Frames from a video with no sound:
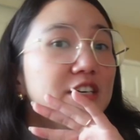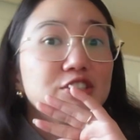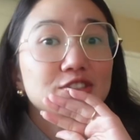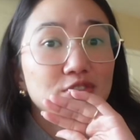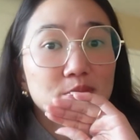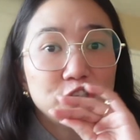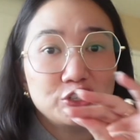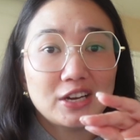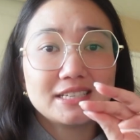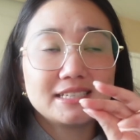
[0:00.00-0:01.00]
From
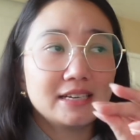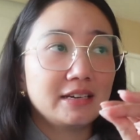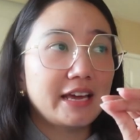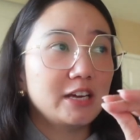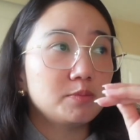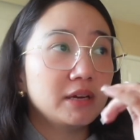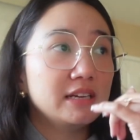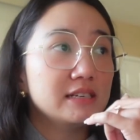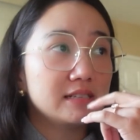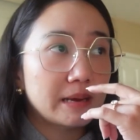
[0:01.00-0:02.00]
just engagement
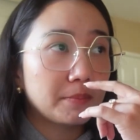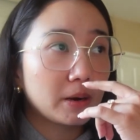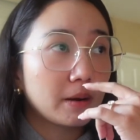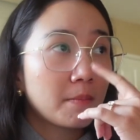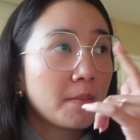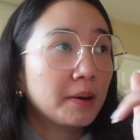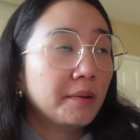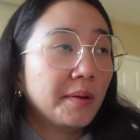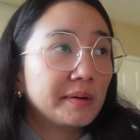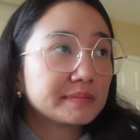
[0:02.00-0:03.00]
in December,
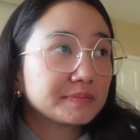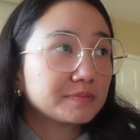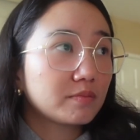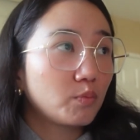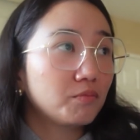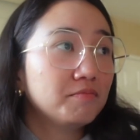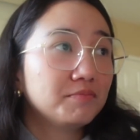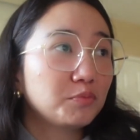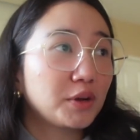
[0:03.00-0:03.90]
we